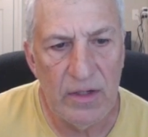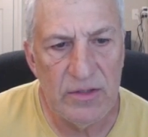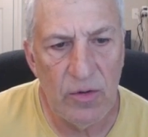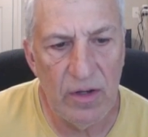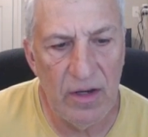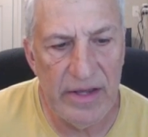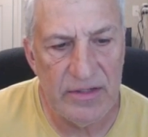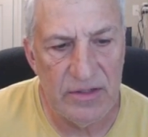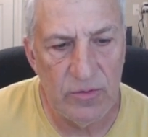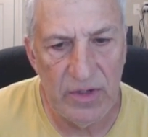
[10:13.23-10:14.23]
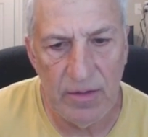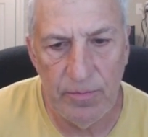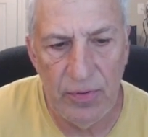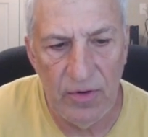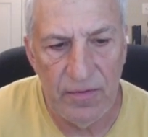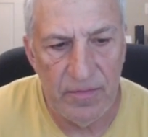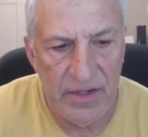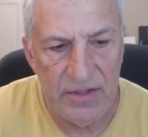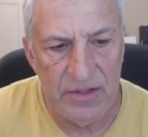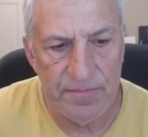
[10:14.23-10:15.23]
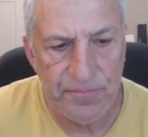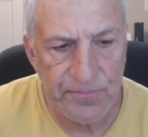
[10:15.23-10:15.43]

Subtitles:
sort of lessons we can pull from this.